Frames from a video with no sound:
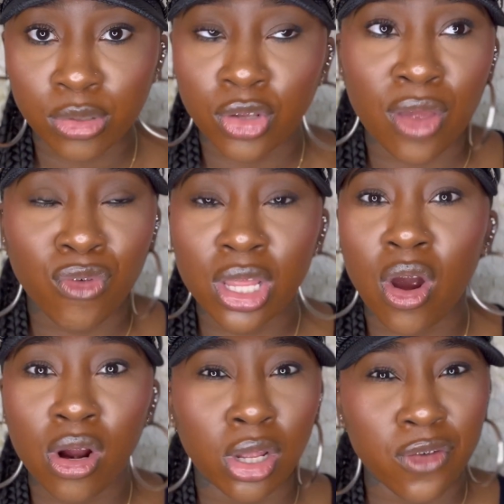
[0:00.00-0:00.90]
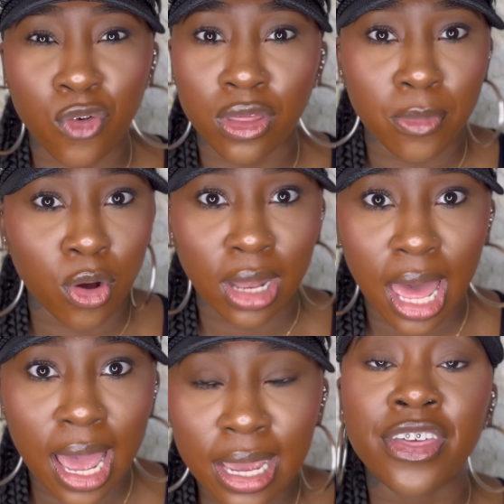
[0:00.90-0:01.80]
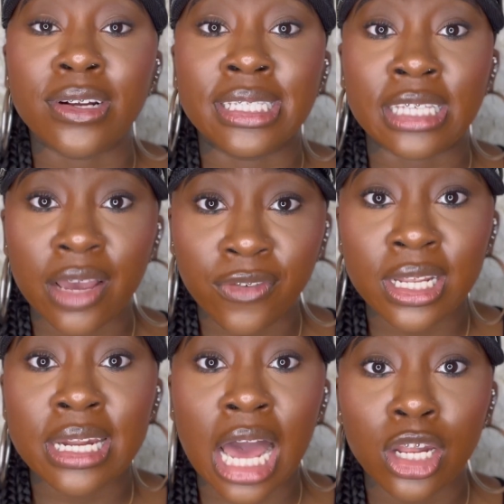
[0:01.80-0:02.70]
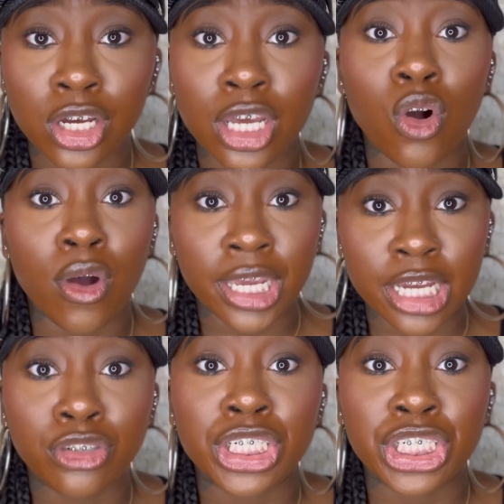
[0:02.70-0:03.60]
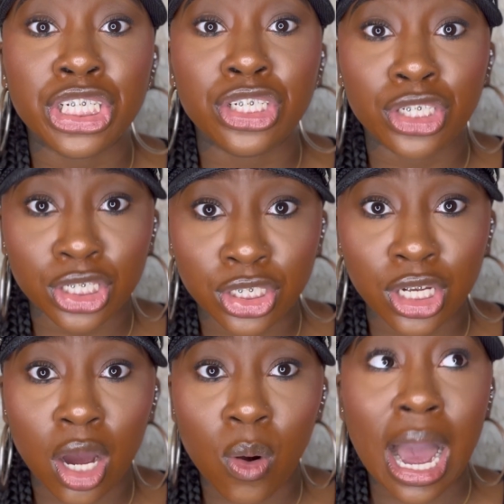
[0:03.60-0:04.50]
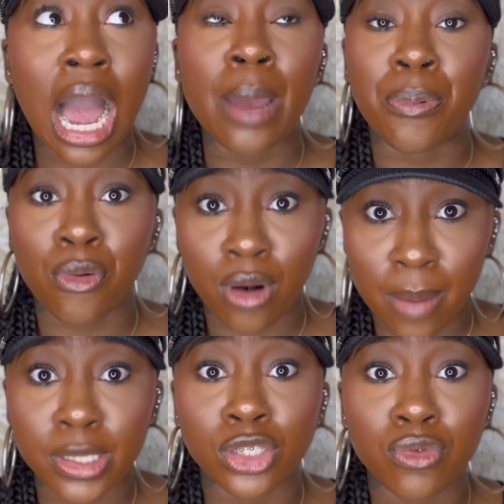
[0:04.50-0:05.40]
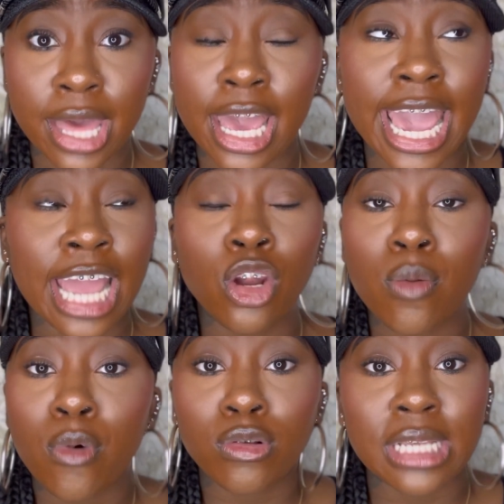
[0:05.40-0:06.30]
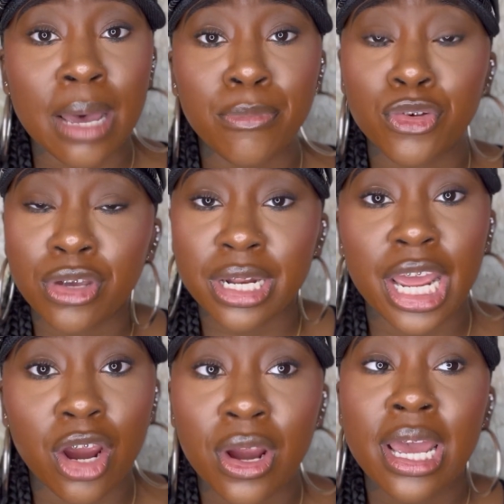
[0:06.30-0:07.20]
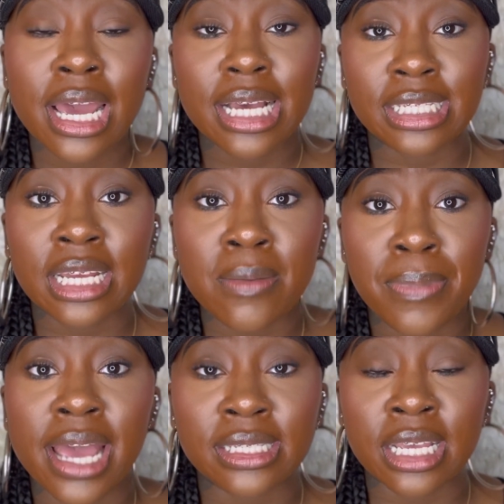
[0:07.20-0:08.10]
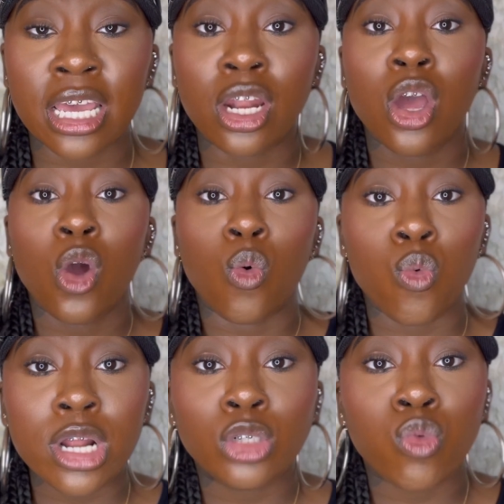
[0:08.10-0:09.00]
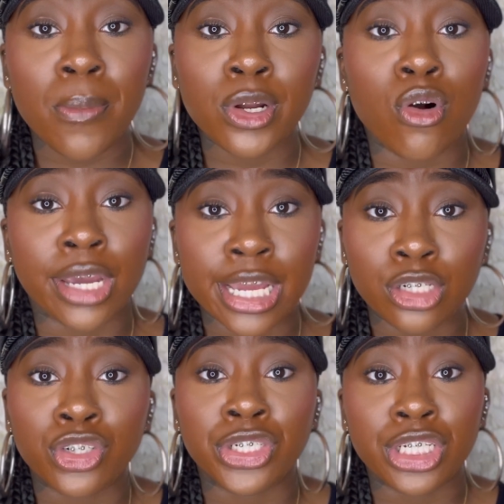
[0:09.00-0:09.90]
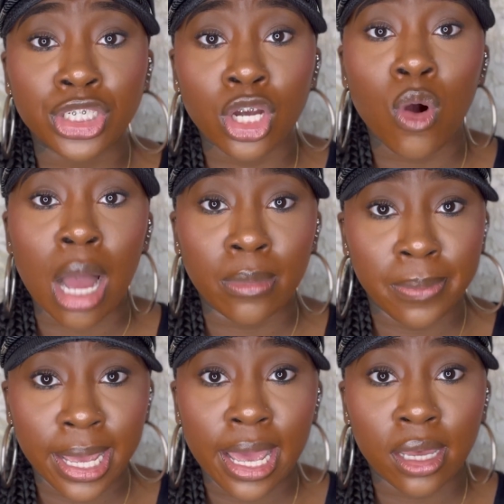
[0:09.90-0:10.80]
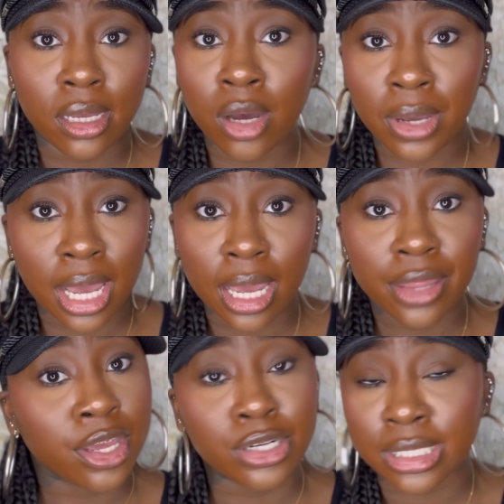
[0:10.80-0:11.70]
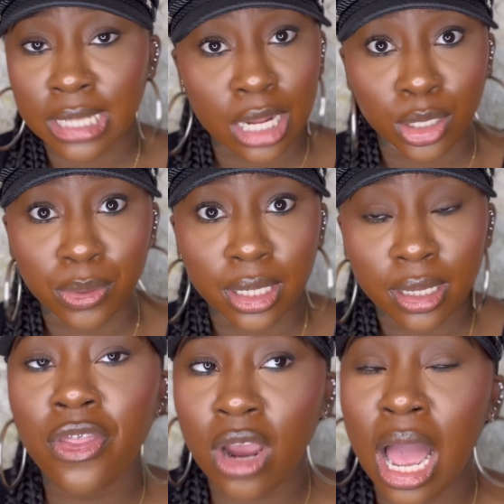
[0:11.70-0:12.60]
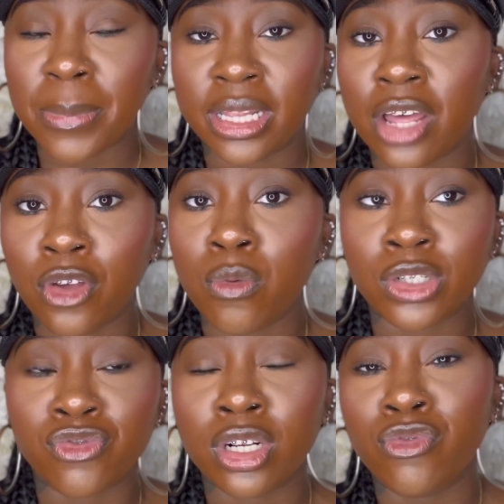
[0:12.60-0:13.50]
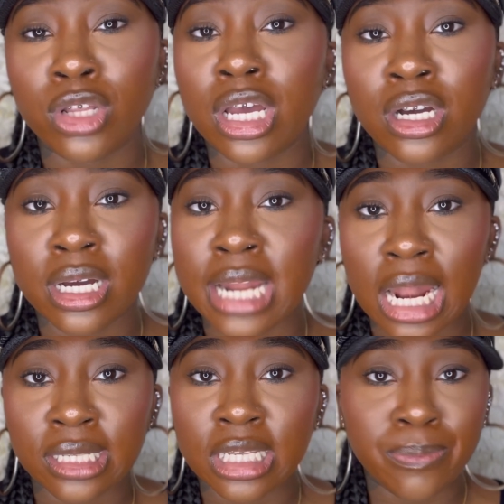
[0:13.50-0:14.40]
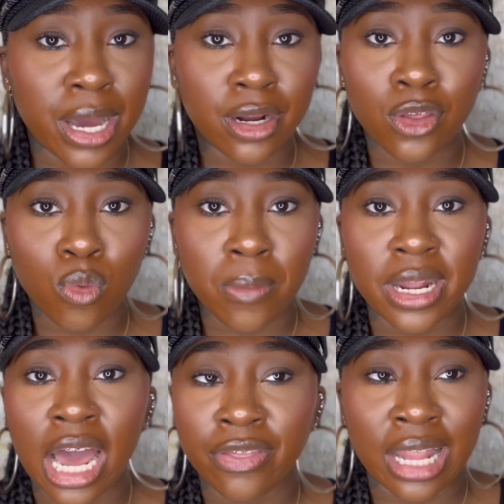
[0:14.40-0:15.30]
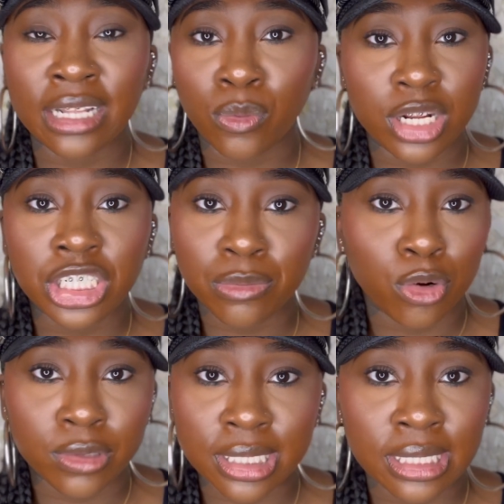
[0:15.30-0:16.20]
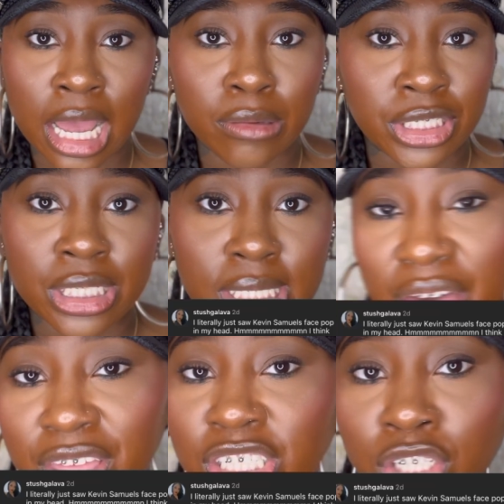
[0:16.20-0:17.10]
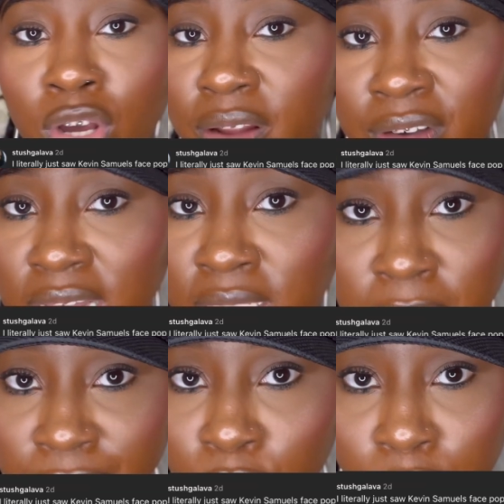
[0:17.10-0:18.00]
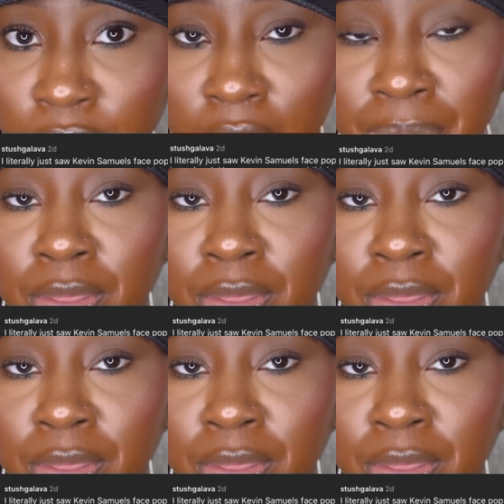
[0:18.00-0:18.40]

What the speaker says: So they really aren't looking for them online. They're definitely not looking on Kendra G's show. I promise you that. Ain't no multimillionaire is sitting back saying, which woman on Kendra G's show I'ma bag, okay? They're just not doing it. The comment that I thought was really, really a good analysis by another woman, I like the way she broke this down. She said, I think she's gonna find some difficulty.